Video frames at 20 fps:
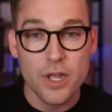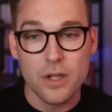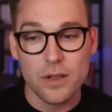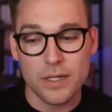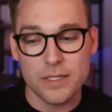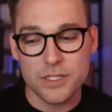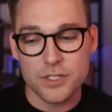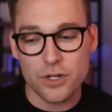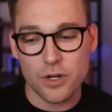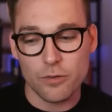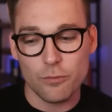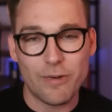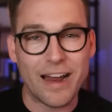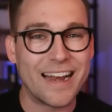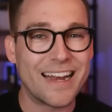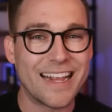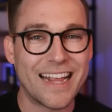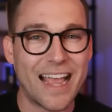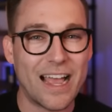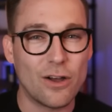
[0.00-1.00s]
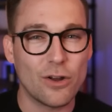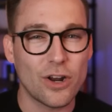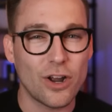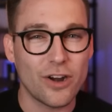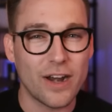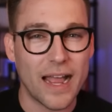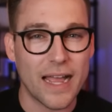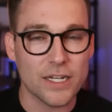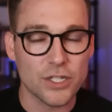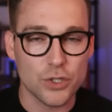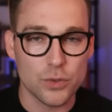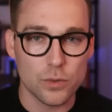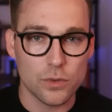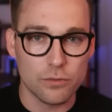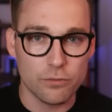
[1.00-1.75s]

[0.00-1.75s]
let's start writing out our actual